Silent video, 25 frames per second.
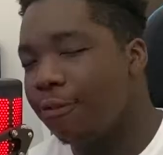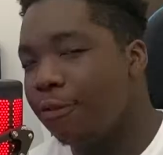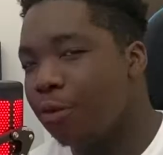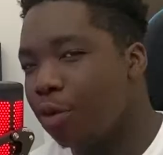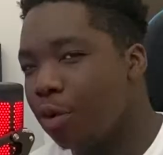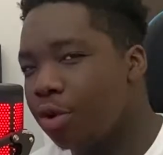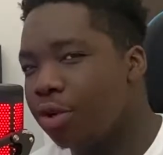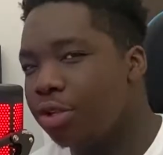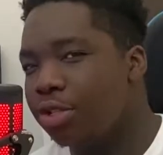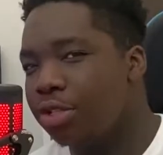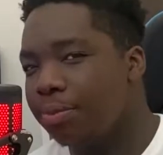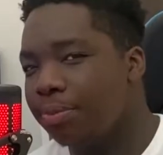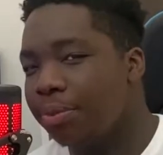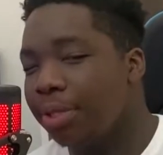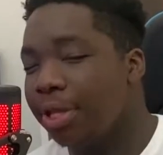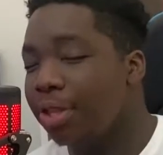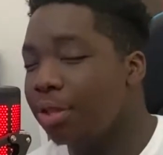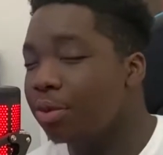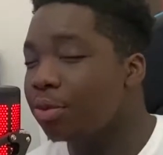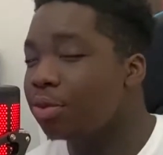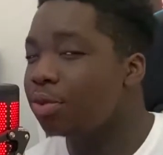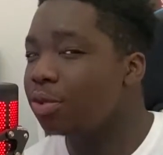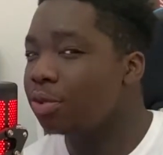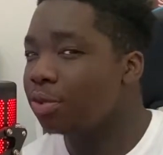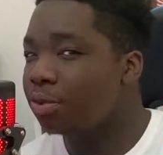Of course, to play
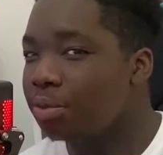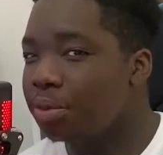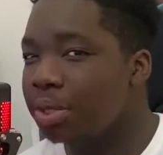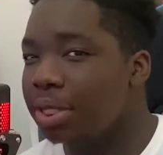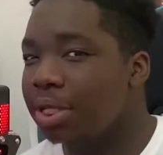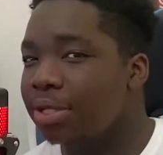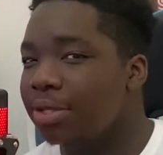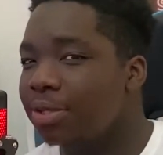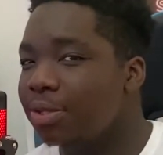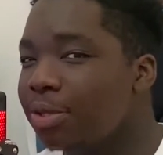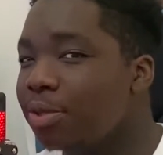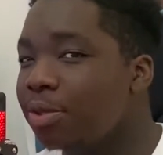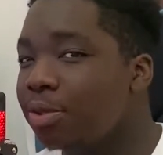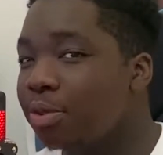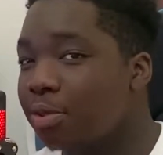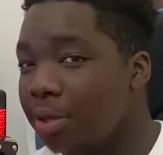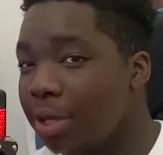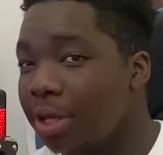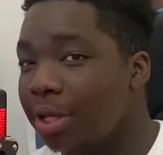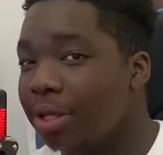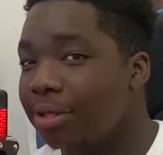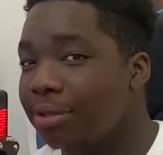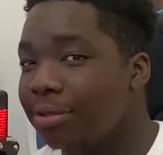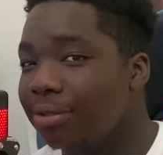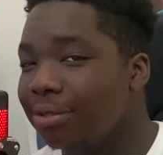those sweet,
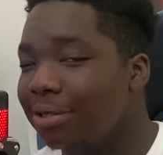sweet